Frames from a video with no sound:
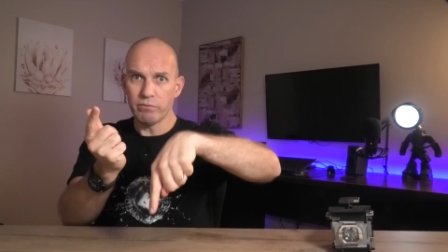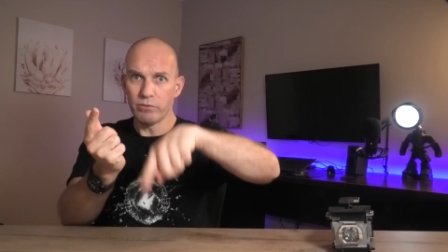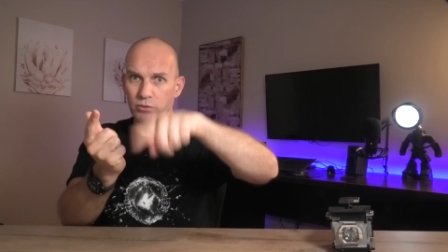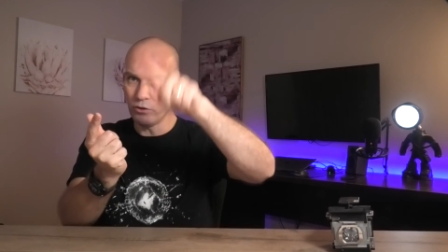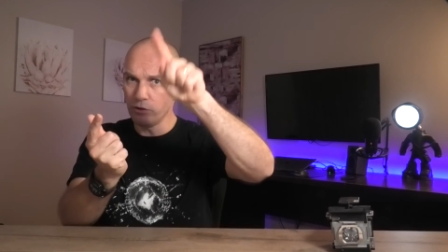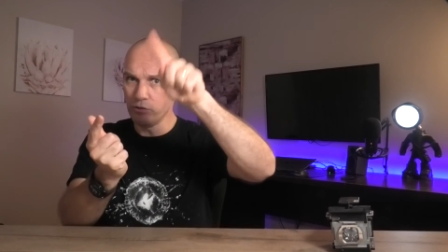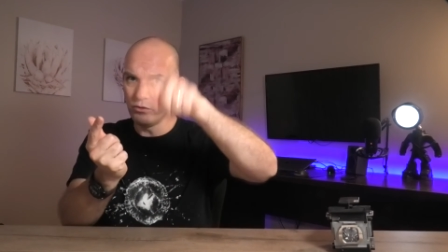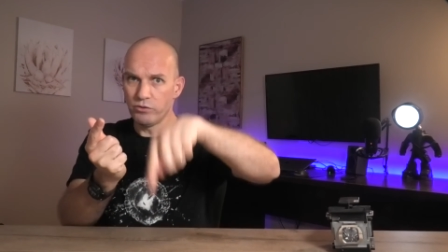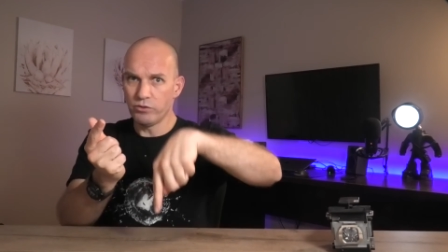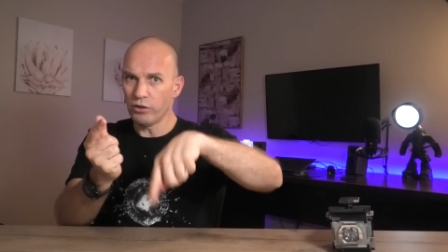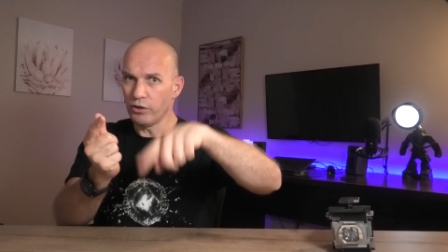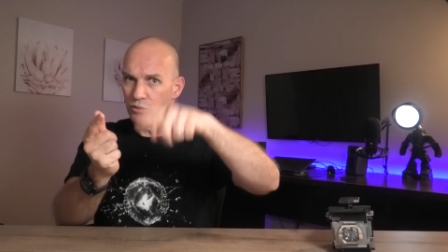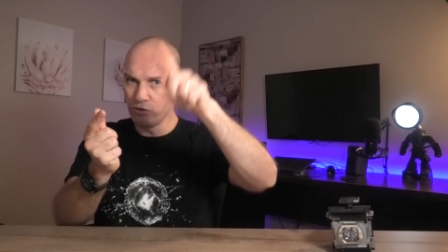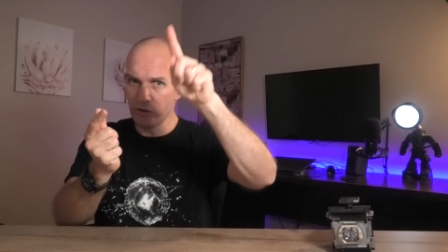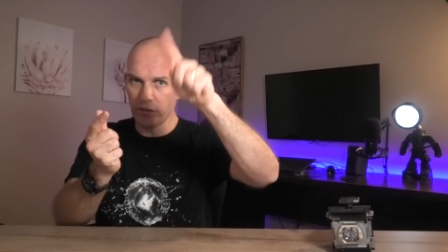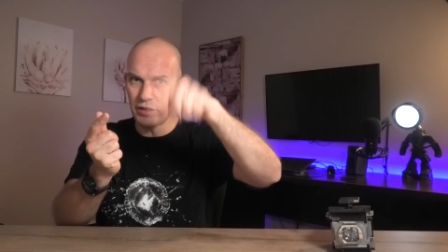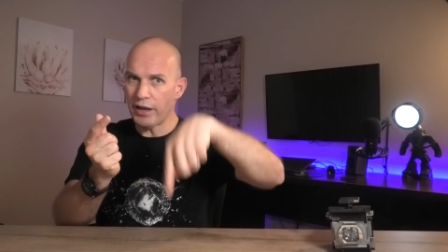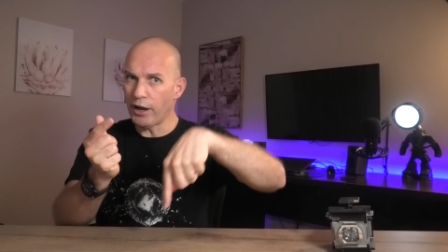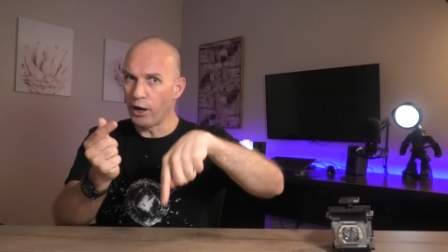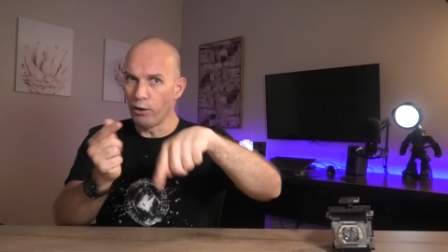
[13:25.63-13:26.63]
Don't don't do
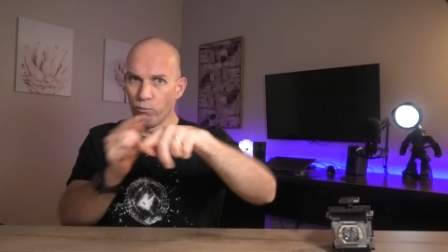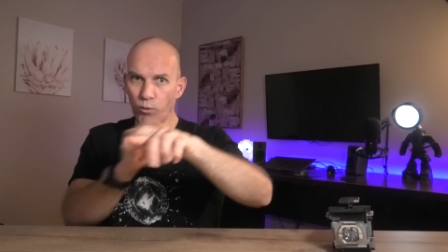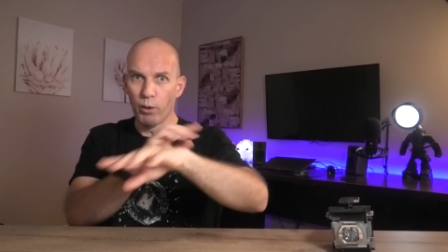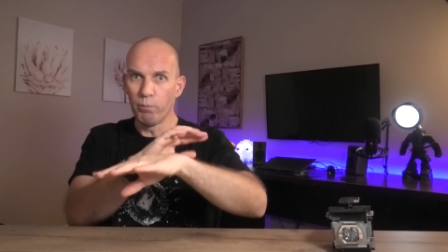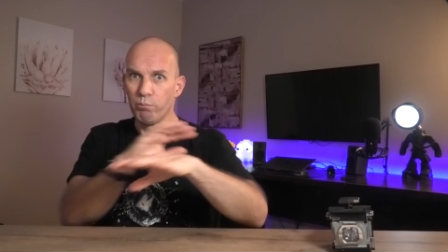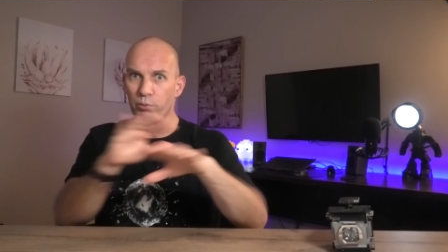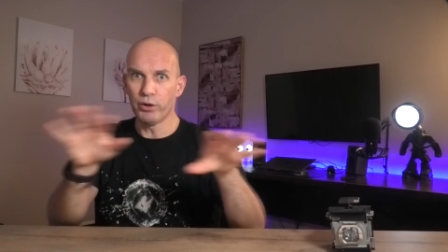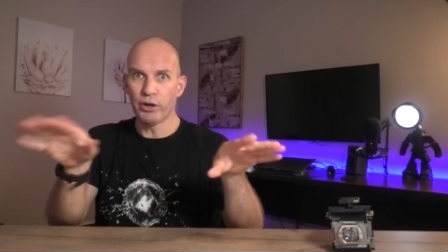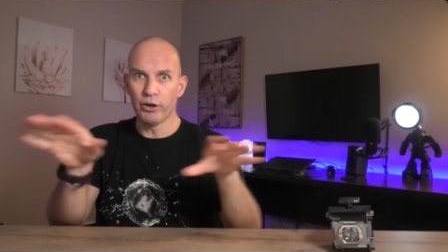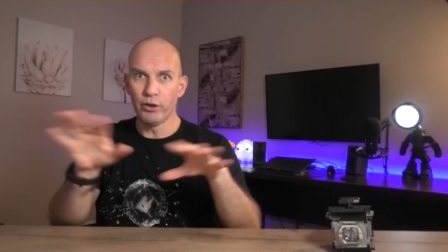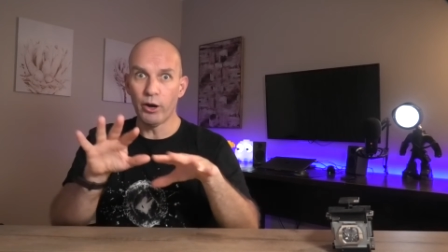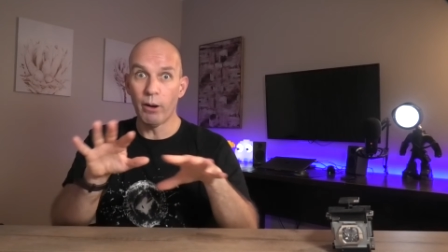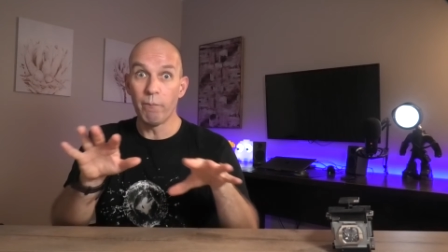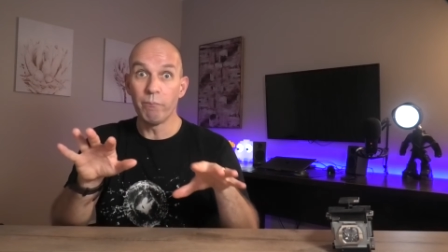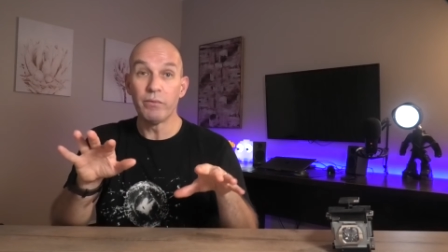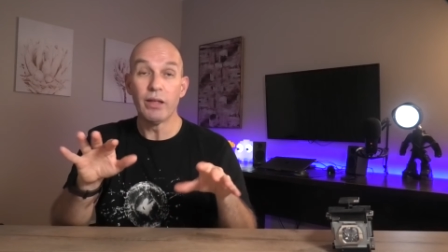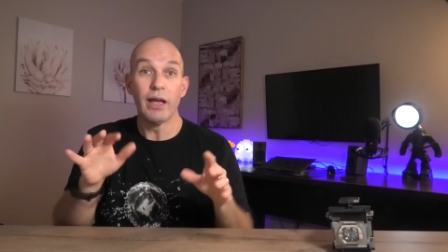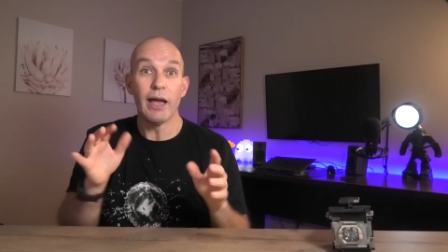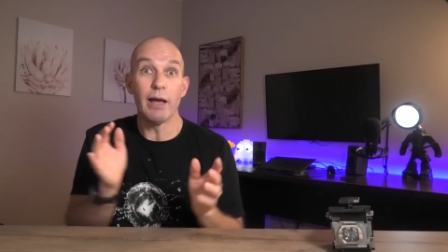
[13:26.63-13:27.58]
that. I won't put it on,